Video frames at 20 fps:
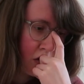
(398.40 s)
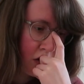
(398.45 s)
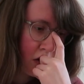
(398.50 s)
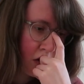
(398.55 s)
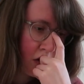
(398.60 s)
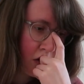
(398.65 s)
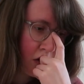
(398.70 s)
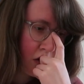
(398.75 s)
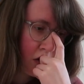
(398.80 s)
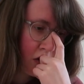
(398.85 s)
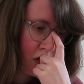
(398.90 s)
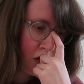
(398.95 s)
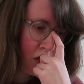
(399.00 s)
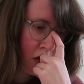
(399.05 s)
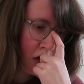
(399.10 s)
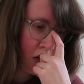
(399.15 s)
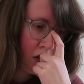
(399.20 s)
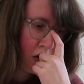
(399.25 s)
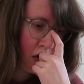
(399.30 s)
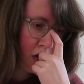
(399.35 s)
I don't know
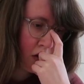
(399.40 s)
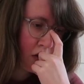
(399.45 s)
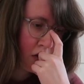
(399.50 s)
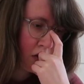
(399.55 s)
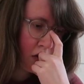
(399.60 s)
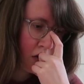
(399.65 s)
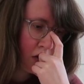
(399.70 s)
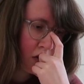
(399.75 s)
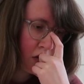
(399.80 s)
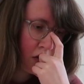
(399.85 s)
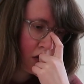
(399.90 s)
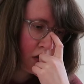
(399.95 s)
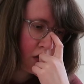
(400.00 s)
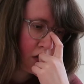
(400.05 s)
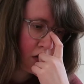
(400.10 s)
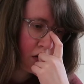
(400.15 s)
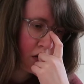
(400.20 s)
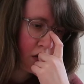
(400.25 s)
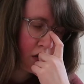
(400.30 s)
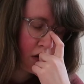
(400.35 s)
where it is.
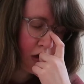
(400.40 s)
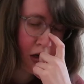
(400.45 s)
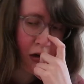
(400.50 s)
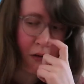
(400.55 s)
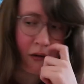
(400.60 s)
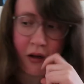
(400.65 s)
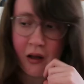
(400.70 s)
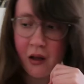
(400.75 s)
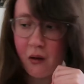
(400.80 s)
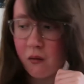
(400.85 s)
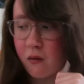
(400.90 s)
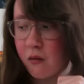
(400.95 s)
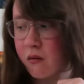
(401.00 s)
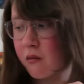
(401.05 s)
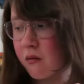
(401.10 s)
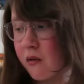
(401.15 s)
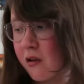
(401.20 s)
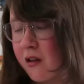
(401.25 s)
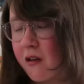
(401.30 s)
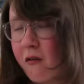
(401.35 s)
Anyway, not
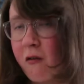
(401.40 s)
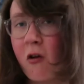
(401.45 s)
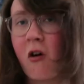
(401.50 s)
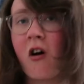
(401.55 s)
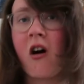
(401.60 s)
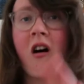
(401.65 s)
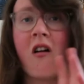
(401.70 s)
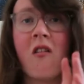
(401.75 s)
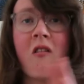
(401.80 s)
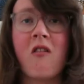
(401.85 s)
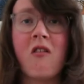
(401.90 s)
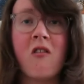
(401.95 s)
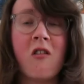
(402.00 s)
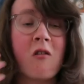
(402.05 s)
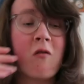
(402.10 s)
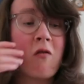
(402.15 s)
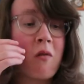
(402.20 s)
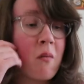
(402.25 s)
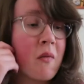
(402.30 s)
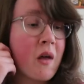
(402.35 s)
because I've got other
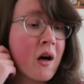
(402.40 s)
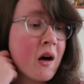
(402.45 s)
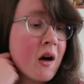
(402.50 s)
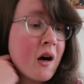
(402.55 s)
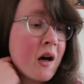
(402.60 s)
stuff on that.